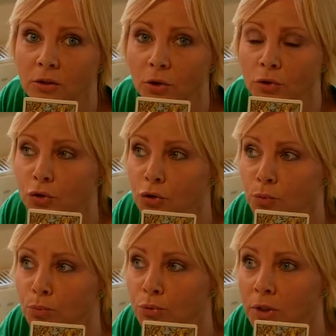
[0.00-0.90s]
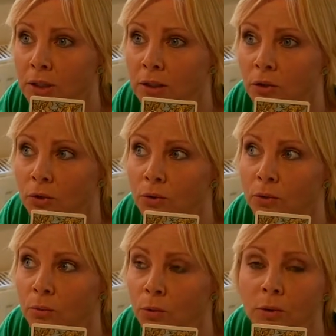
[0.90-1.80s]
going to bring
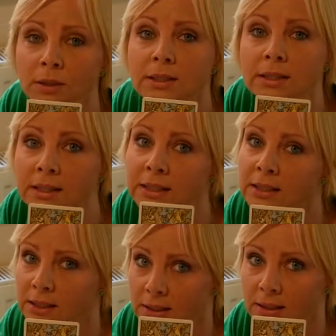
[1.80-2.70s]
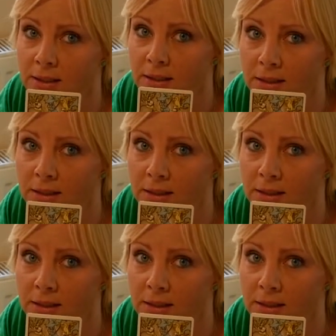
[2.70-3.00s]
you what is needed.